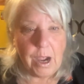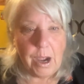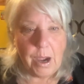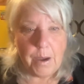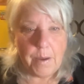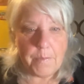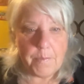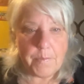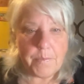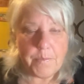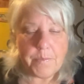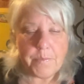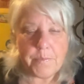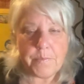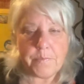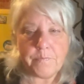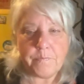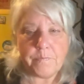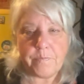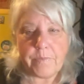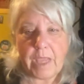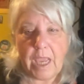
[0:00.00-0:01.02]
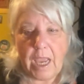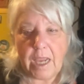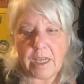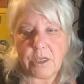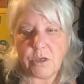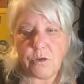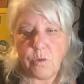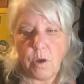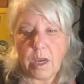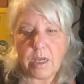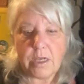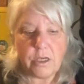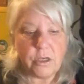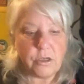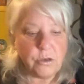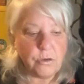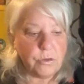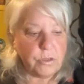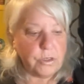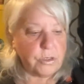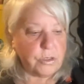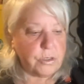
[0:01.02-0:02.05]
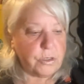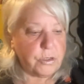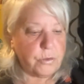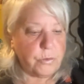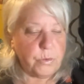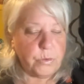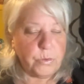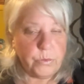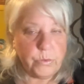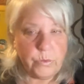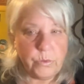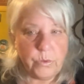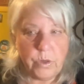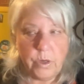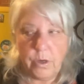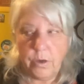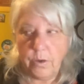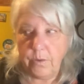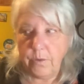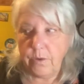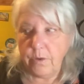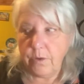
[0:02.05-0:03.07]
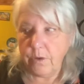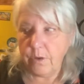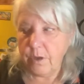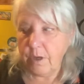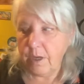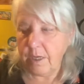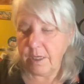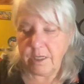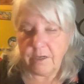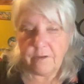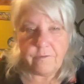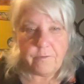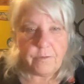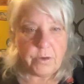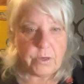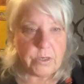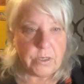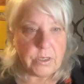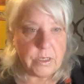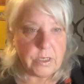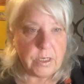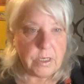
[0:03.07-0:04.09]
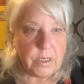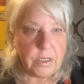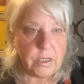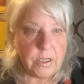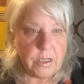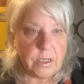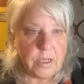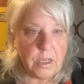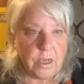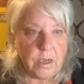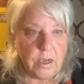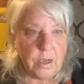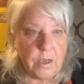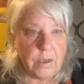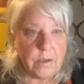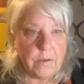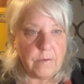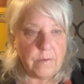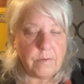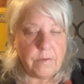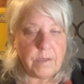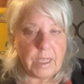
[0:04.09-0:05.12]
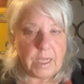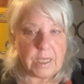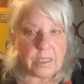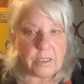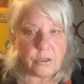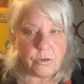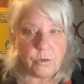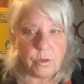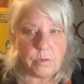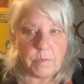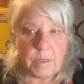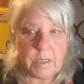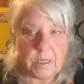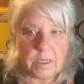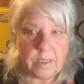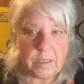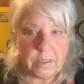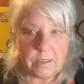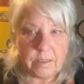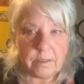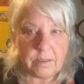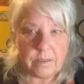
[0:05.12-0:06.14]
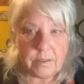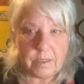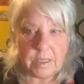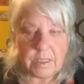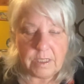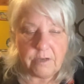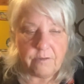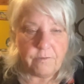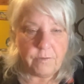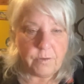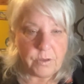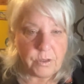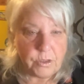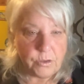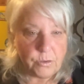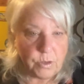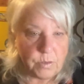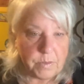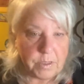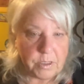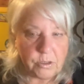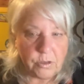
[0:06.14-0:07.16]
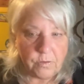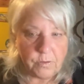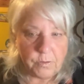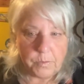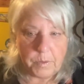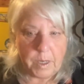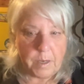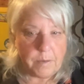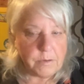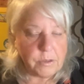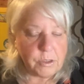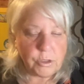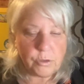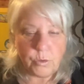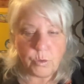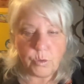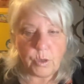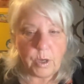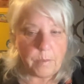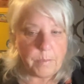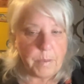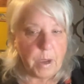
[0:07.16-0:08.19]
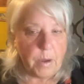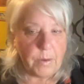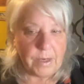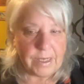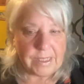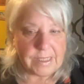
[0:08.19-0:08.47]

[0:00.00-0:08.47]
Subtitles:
I tried to do this through a different streaming service, but I screwed up how